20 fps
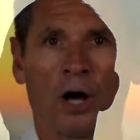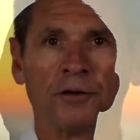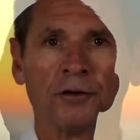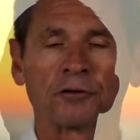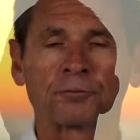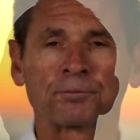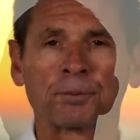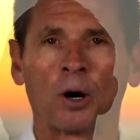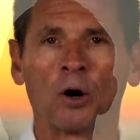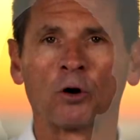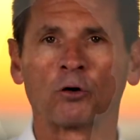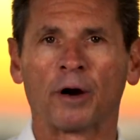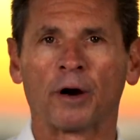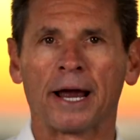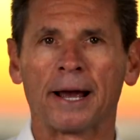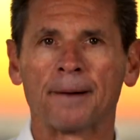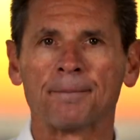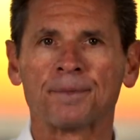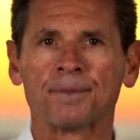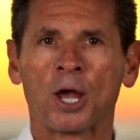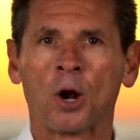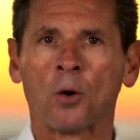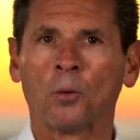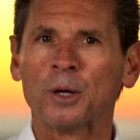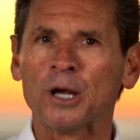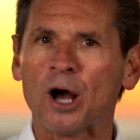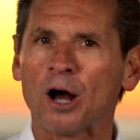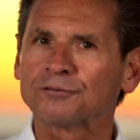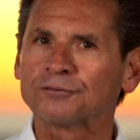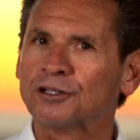this program,
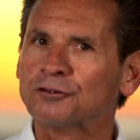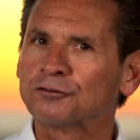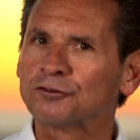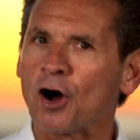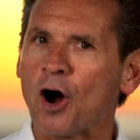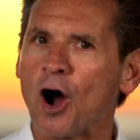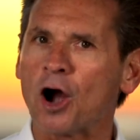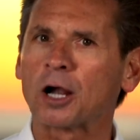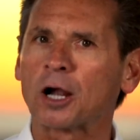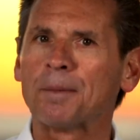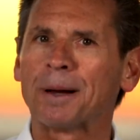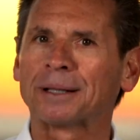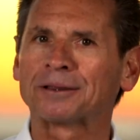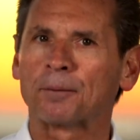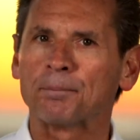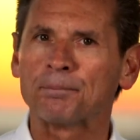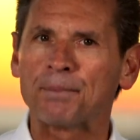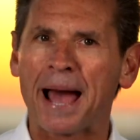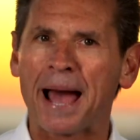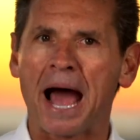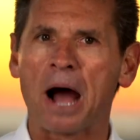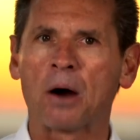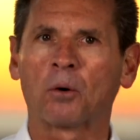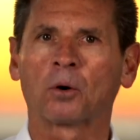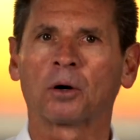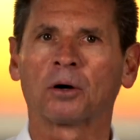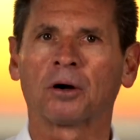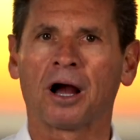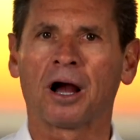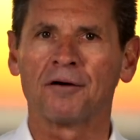we often talk about the
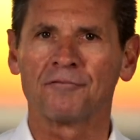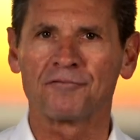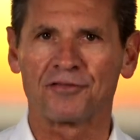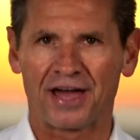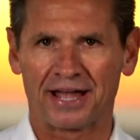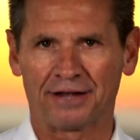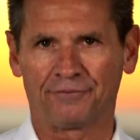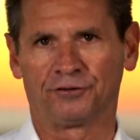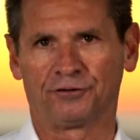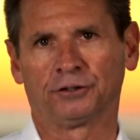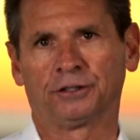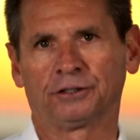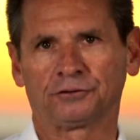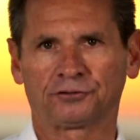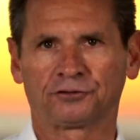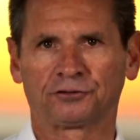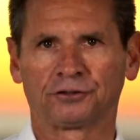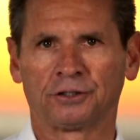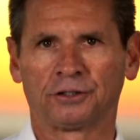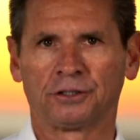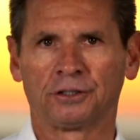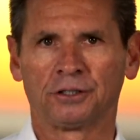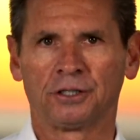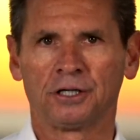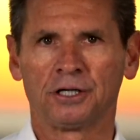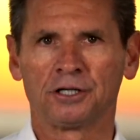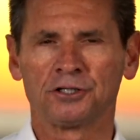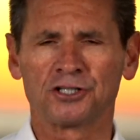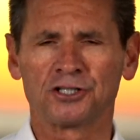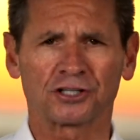power of thankfulness.
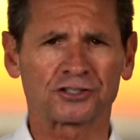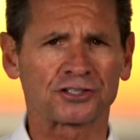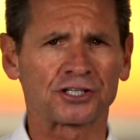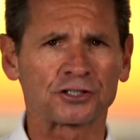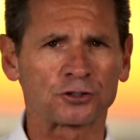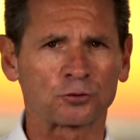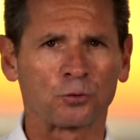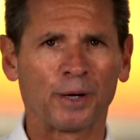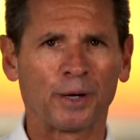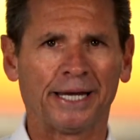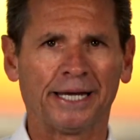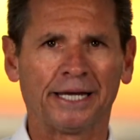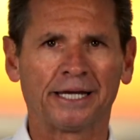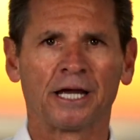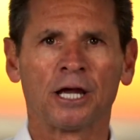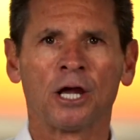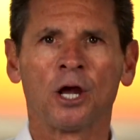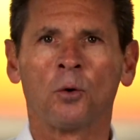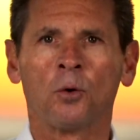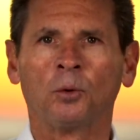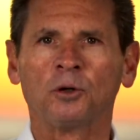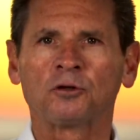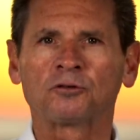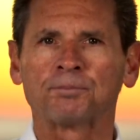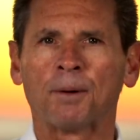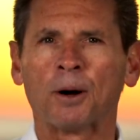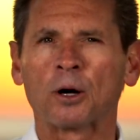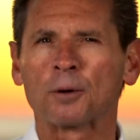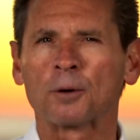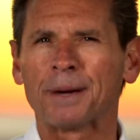Just this week, we
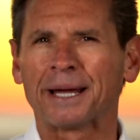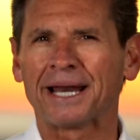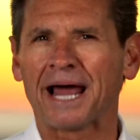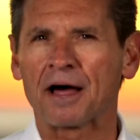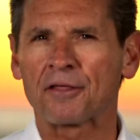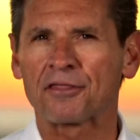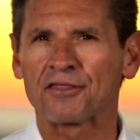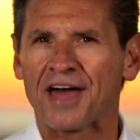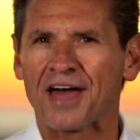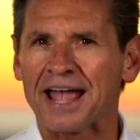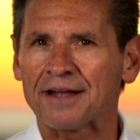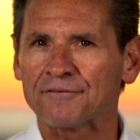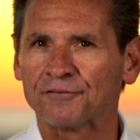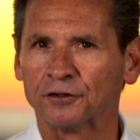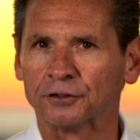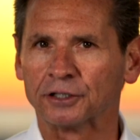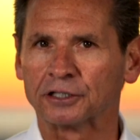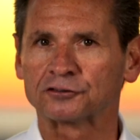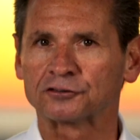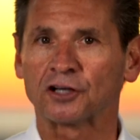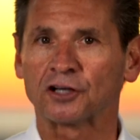spoke about how thankfulness